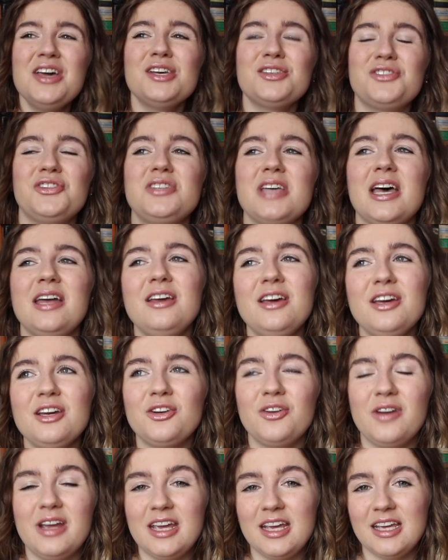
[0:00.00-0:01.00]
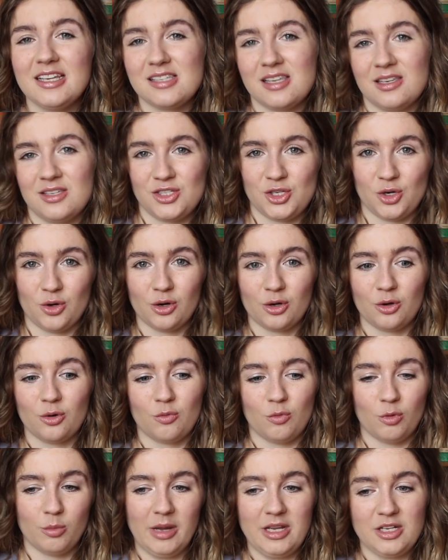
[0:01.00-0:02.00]
Susanna Craig is a historical
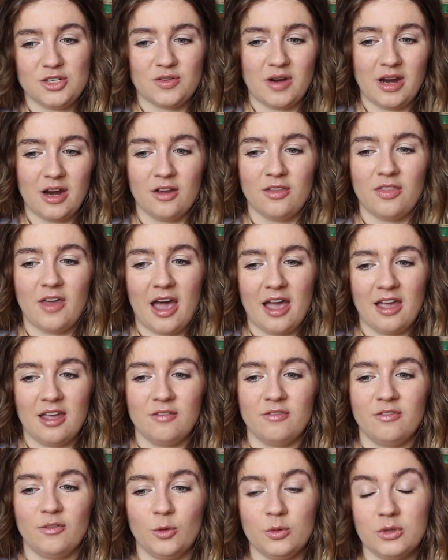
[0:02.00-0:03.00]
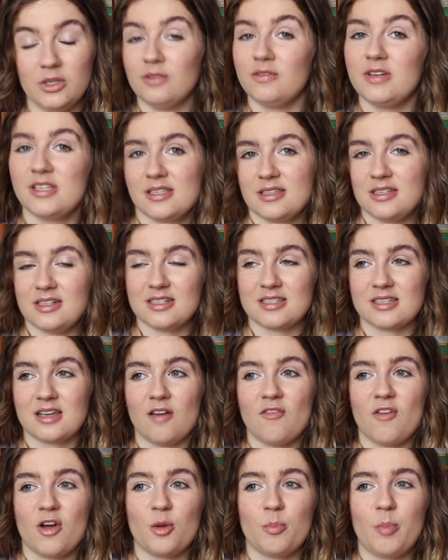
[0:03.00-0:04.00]
romance writer that I've only recently
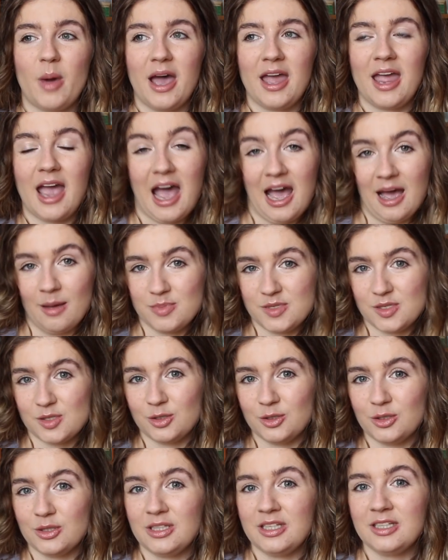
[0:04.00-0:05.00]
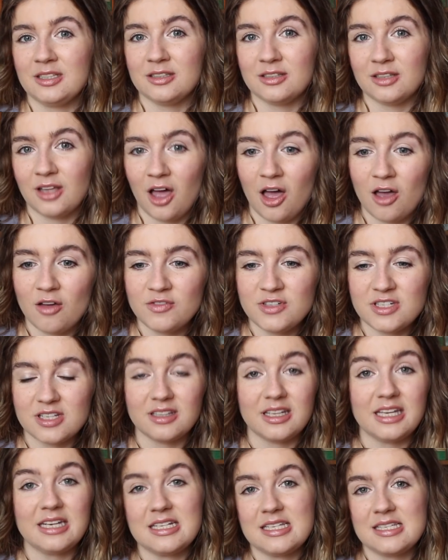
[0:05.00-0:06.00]
discovered, but I absolutely loved The
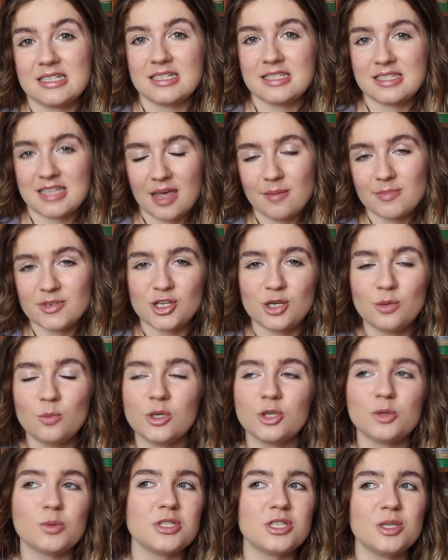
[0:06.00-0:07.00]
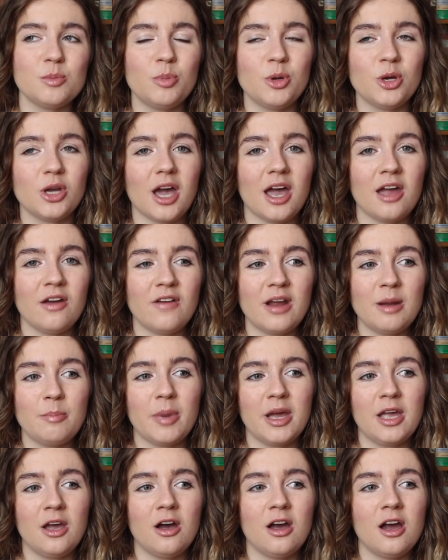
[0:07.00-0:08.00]
Lady's Deception, which was the book I read
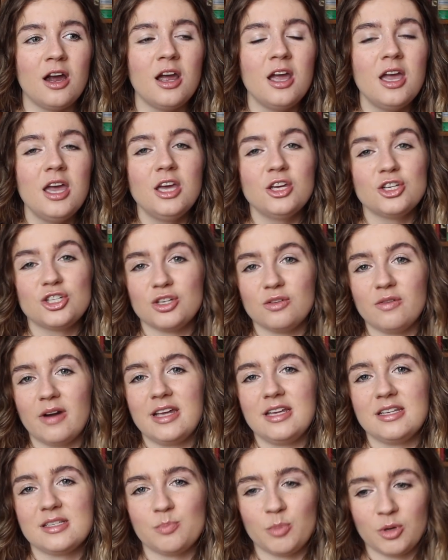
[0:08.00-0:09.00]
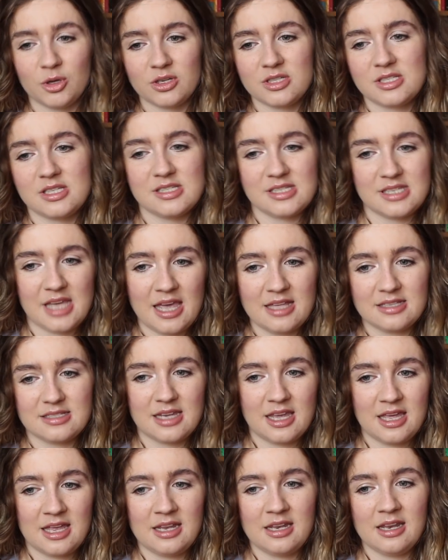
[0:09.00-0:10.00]
by her. She writes books set
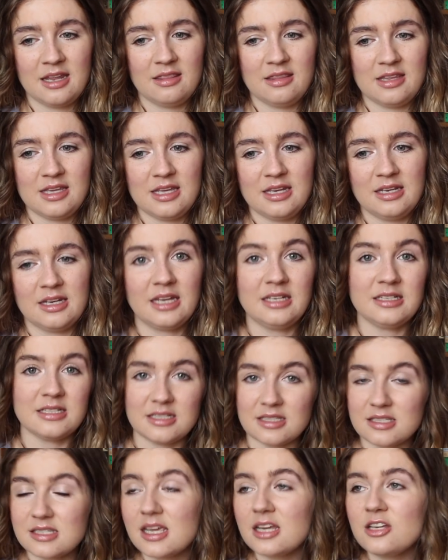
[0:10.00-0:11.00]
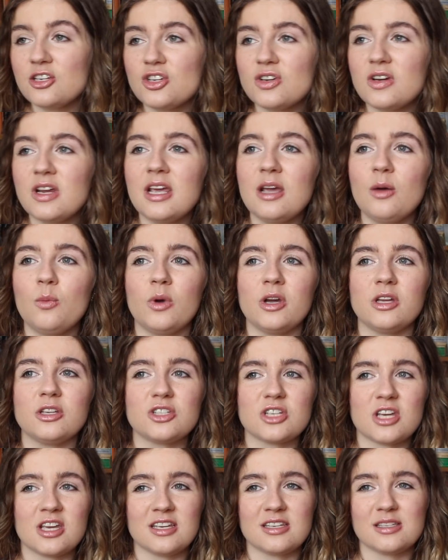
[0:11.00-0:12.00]
in the 19th century,
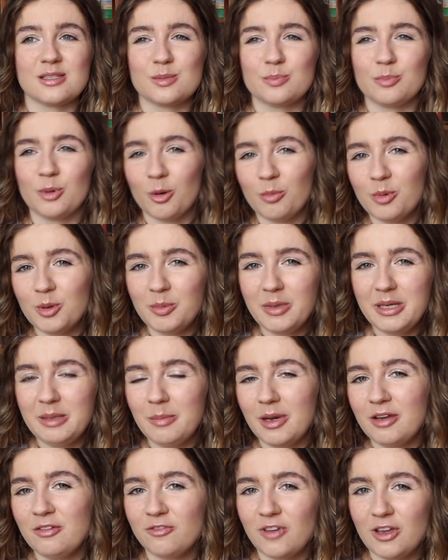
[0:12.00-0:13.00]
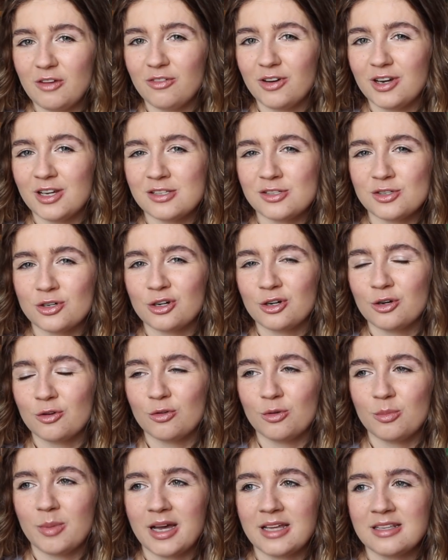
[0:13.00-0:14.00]
which is probably my favourite historical
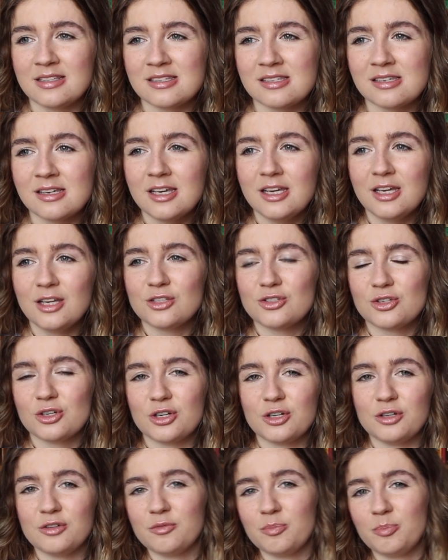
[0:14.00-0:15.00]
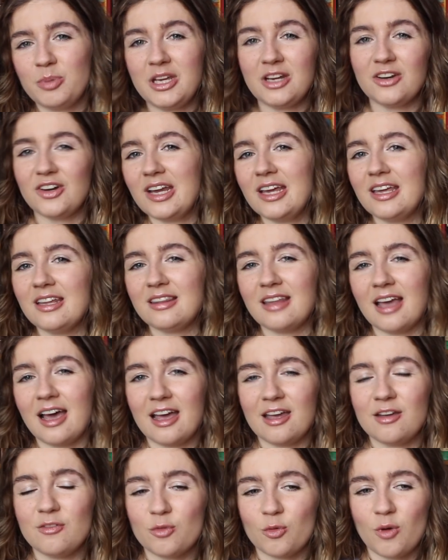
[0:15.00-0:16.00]
romance sort of period that
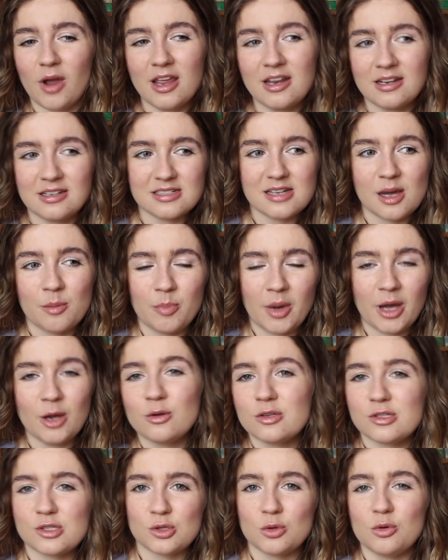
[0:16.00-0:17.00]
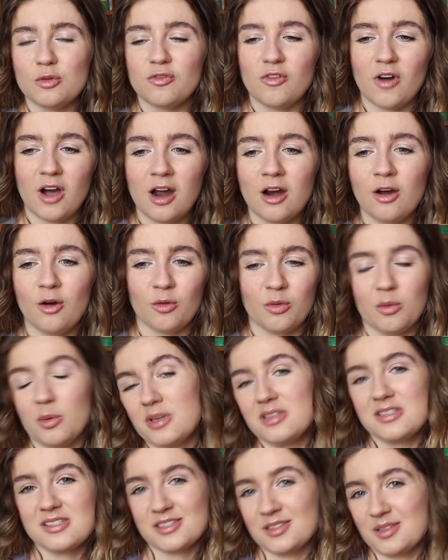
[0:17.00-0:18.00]
I've read about so far, although
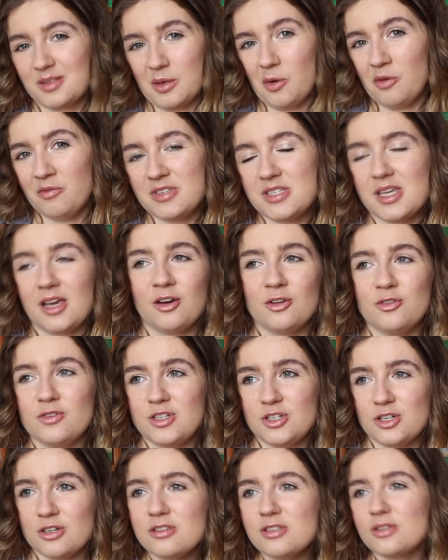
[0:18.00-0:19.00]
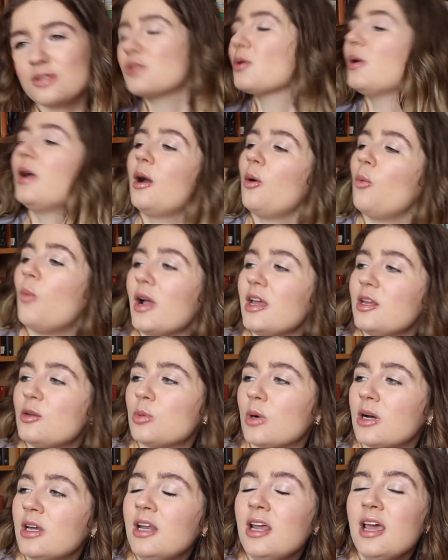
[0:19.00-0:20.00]
it's obviously 100 years, so it's quite a wide
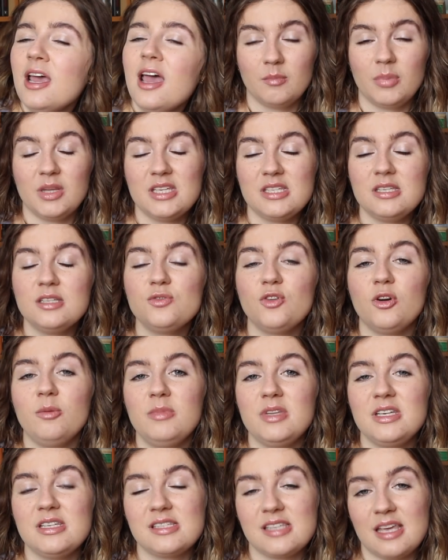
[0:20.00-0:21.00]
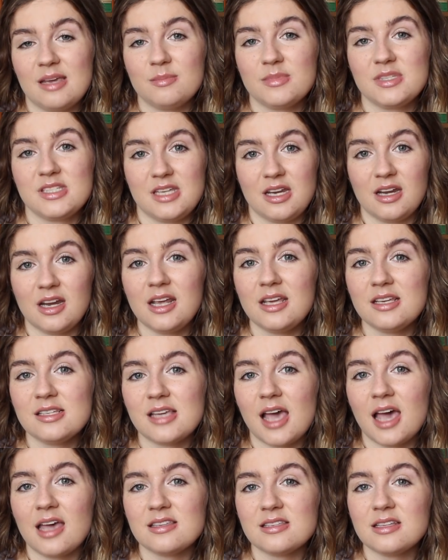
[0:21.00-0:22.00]
one. But this is from the same series
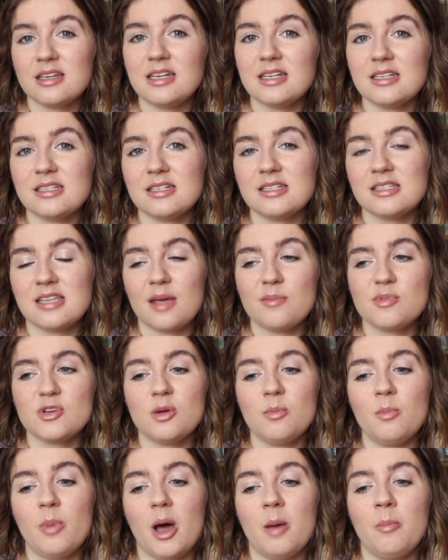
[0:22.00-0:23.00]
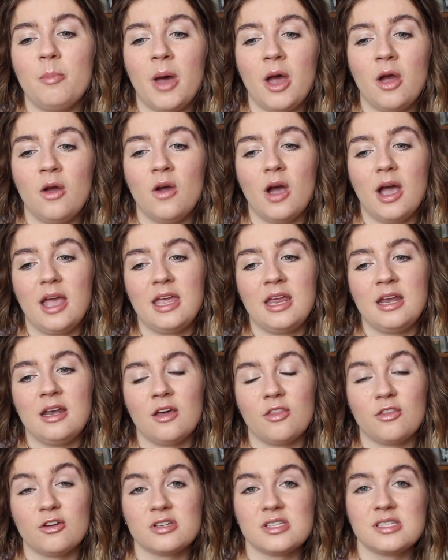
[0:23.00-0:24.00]
as Lady's Deception, but about
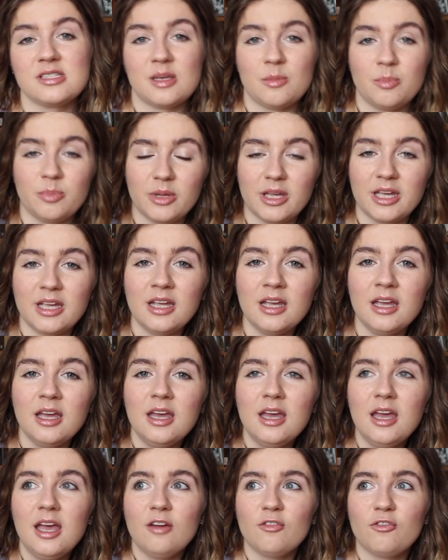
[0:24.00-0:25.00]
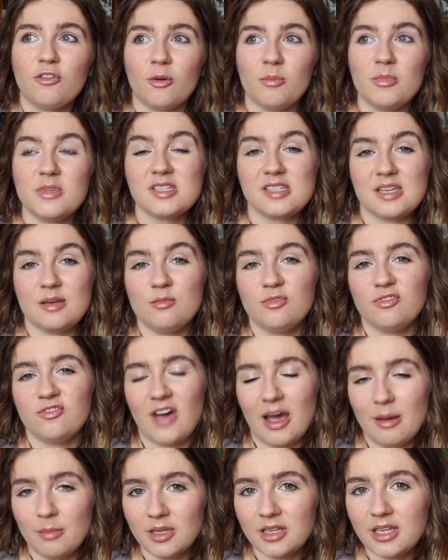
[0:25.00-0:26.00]
another sibling from the same
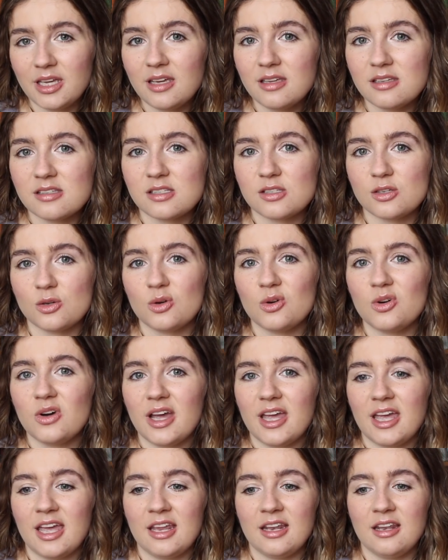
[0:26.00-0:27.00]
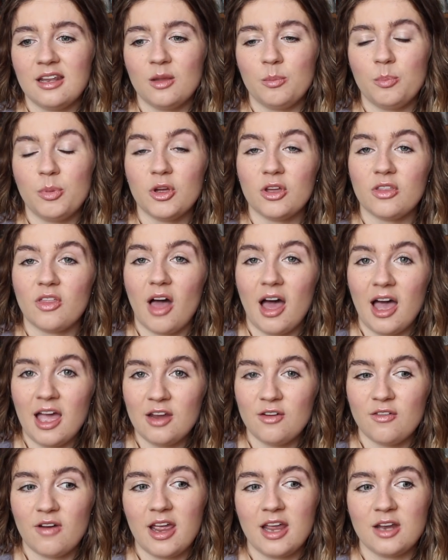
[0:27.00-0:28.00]
family. So in the book that
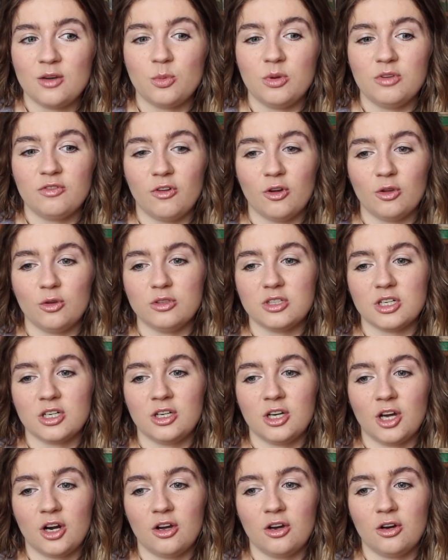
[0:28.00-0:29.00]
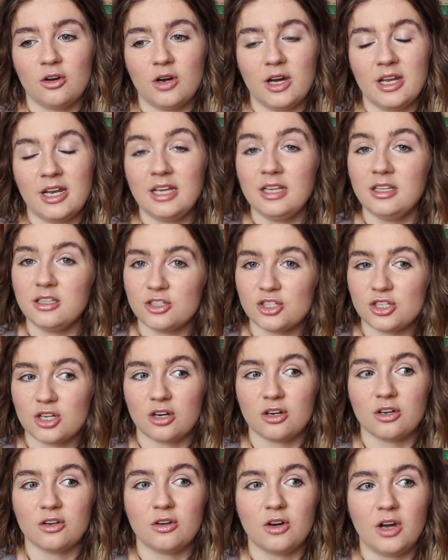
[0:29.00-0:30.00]
I read, we followed a girl, an English
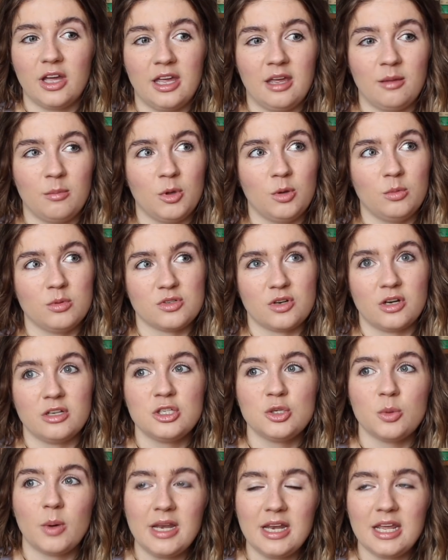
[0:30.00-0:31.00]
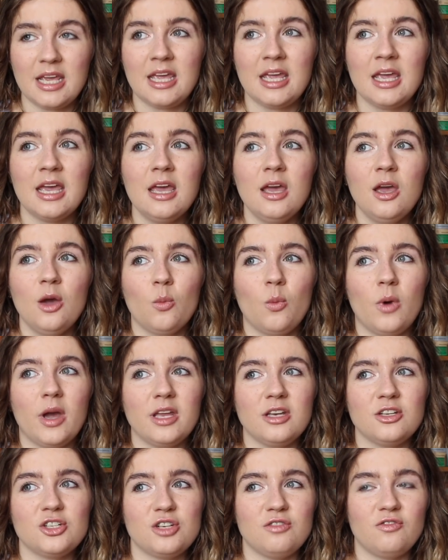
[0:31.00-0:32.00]
girl, who was around 20
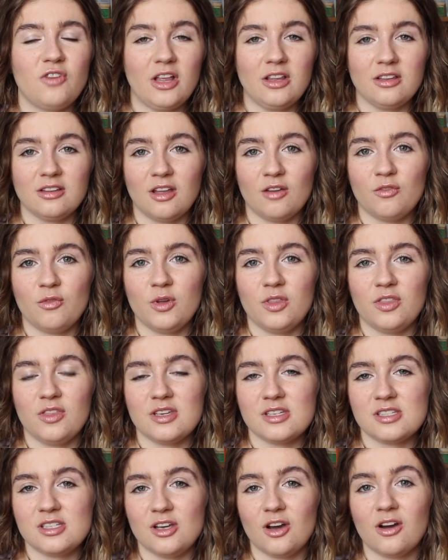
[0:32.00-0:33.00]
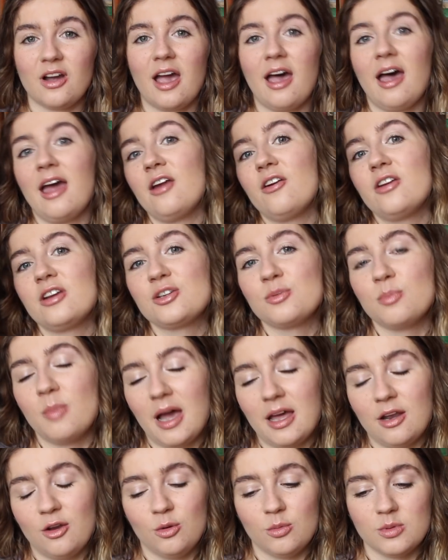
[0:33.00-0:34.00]
when she fell in love with this young Irish
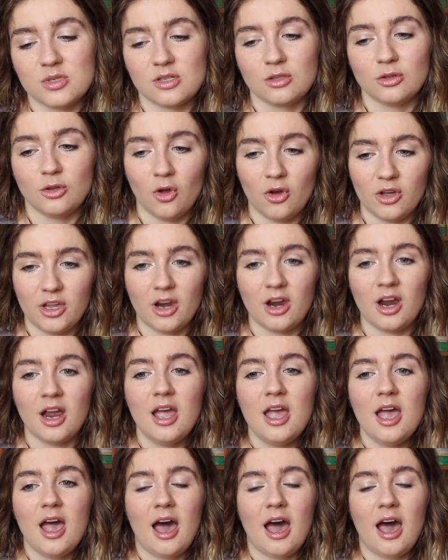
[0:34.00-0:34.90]
man who was a lawyer.